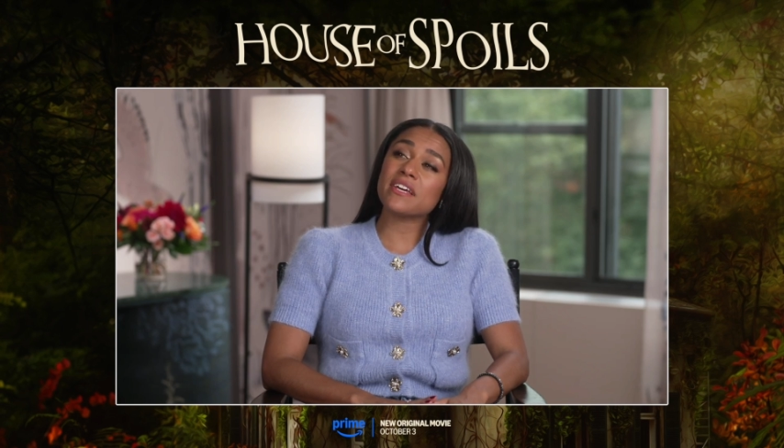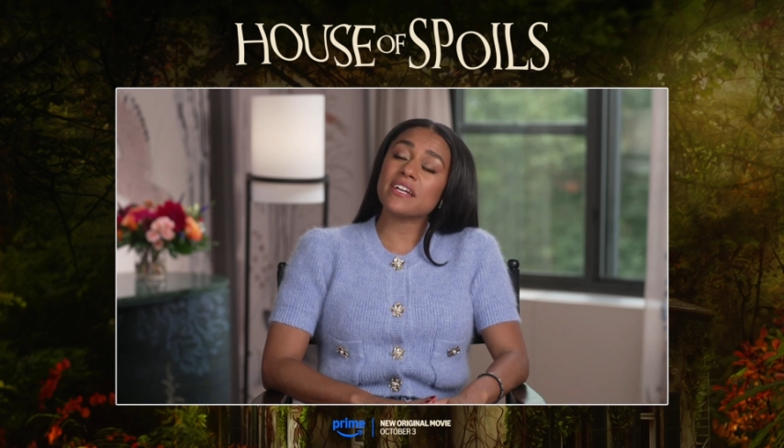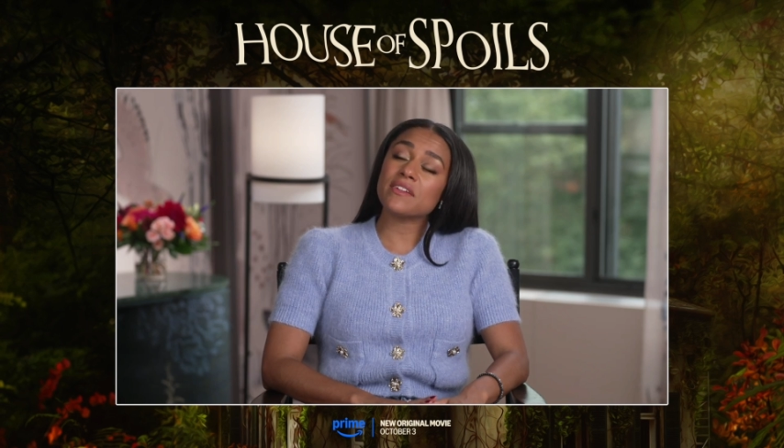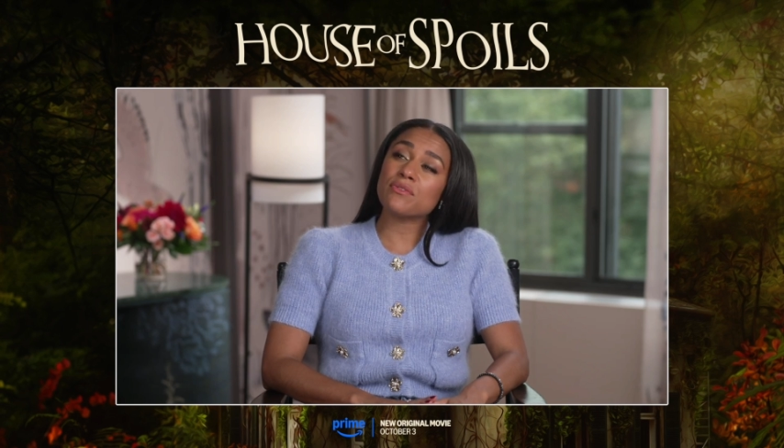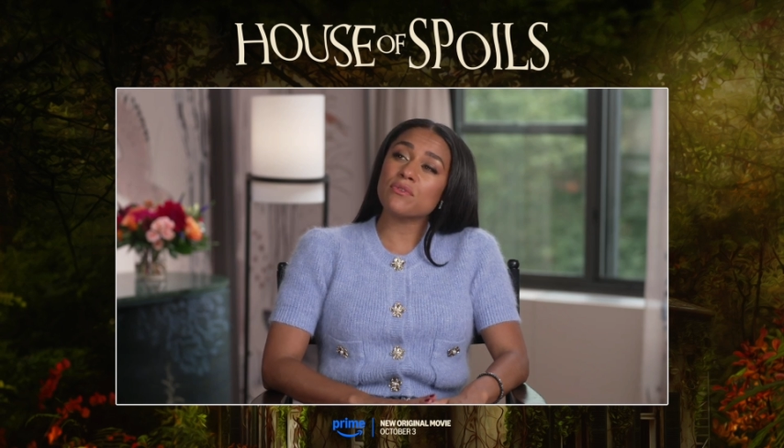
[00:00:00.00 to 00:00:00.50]

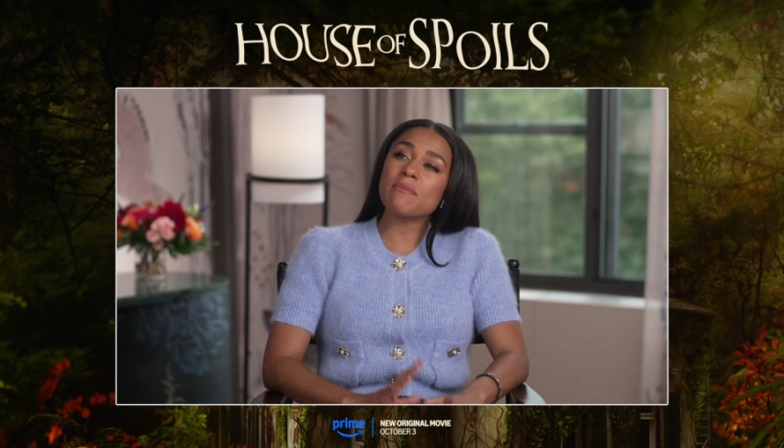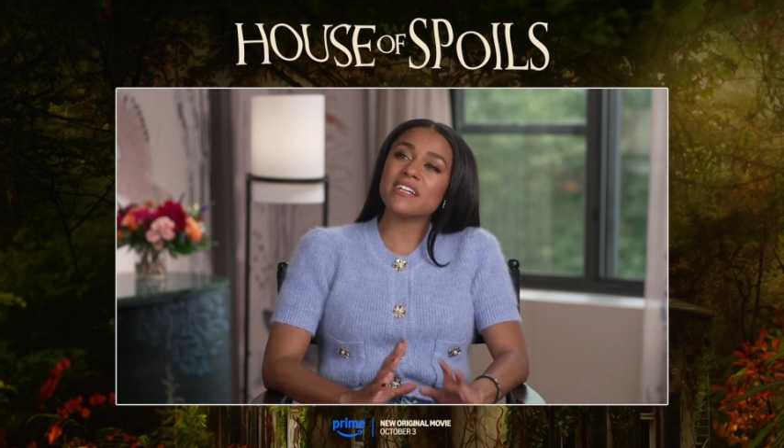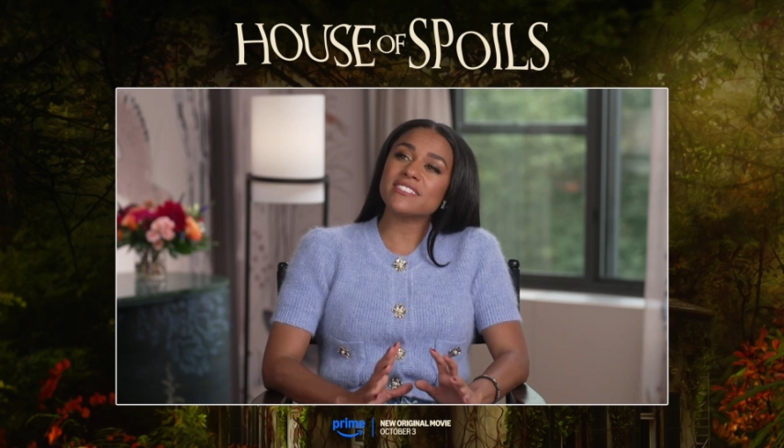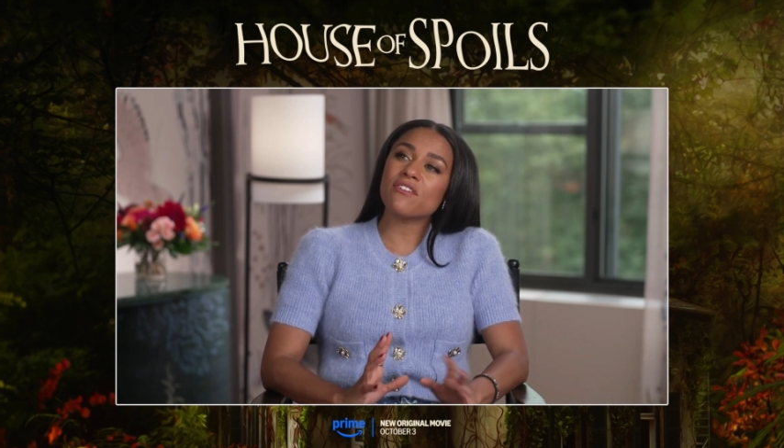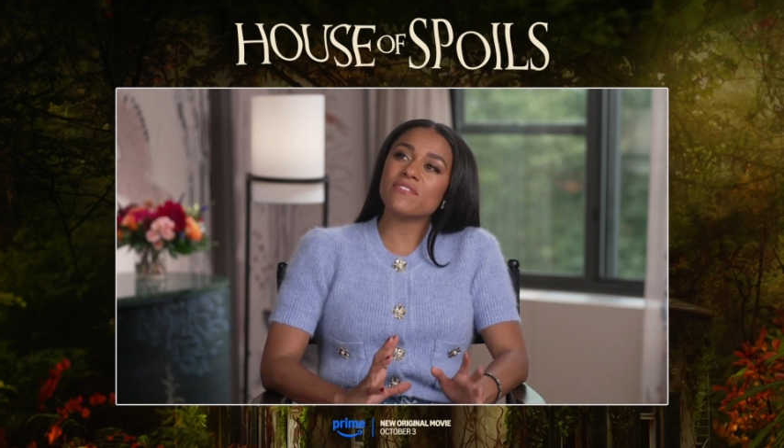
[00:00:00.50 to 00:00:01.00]
kind of threw
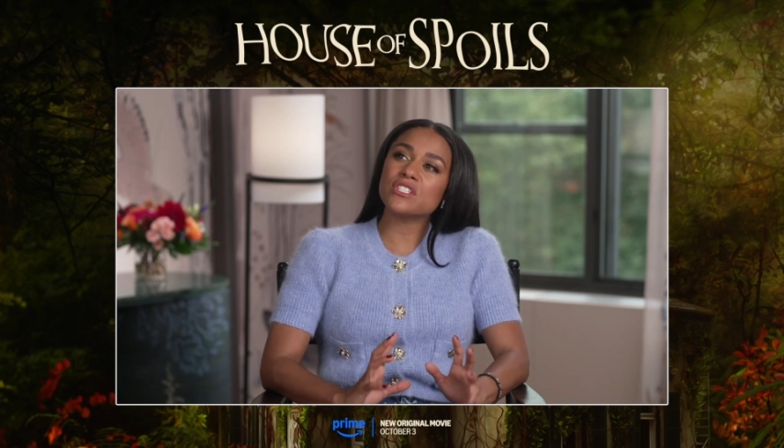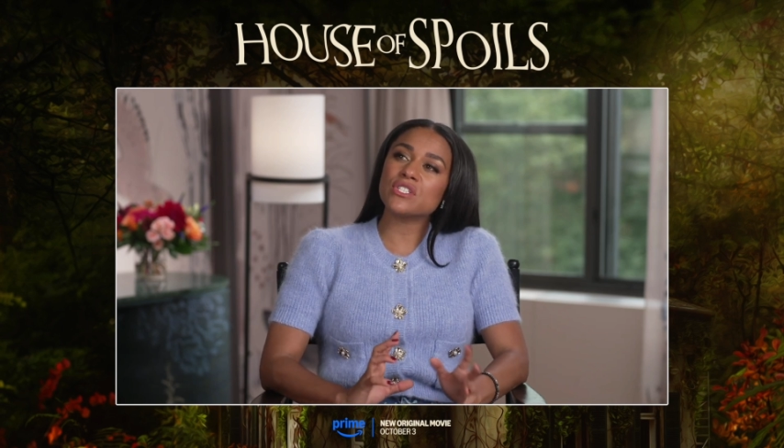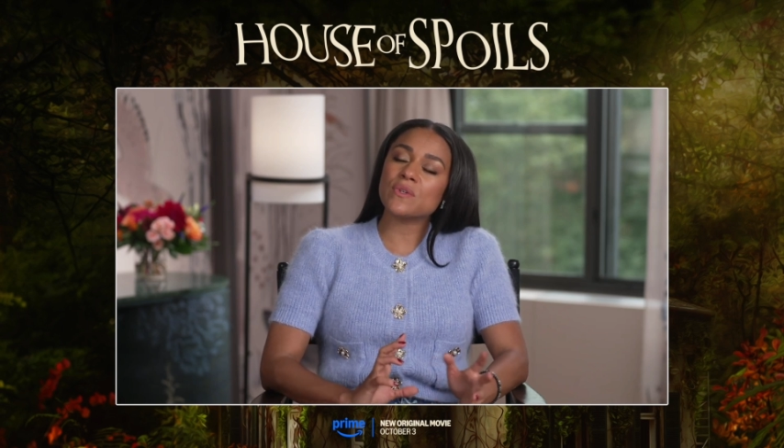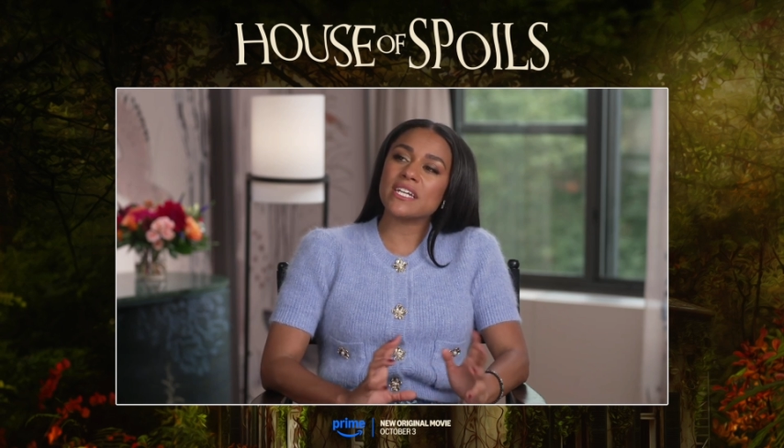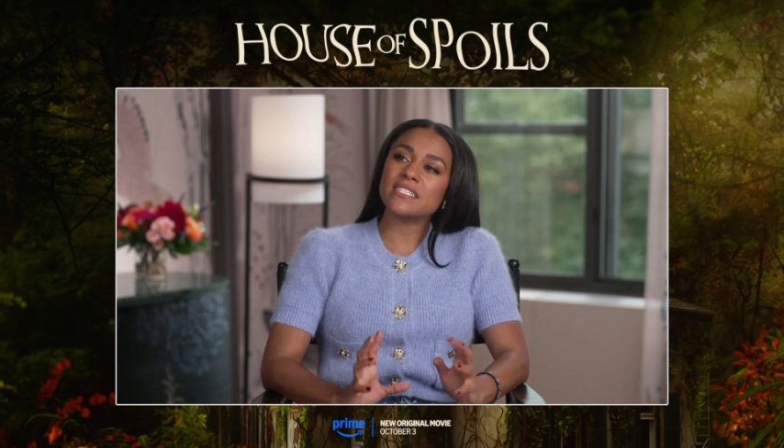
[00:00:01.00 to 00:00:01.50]
myself into it.